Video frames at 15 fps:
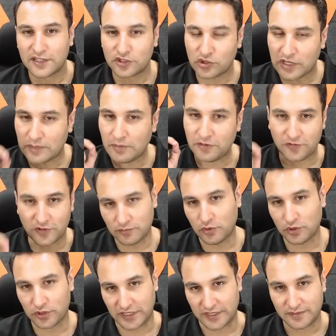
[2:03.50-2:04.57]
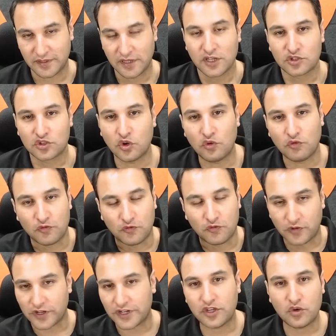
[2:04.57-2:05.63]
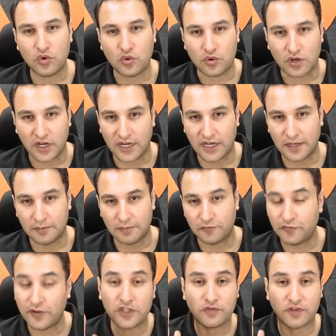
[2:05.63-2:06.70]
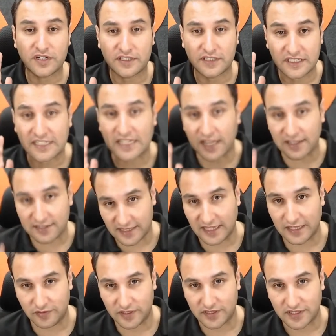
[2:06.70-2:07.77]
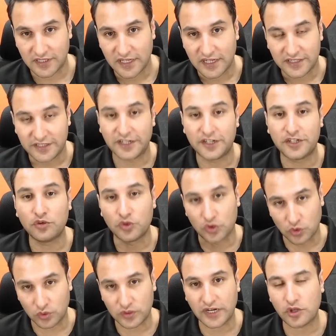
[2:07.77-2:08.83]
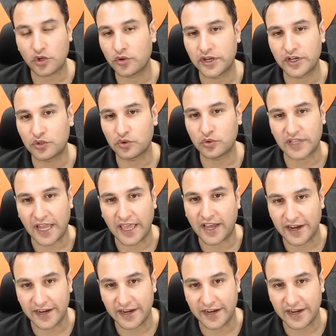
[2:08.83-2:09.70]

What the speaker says: So tell me one more thing. So were you when you were in class 11th, did you know that you're going to crack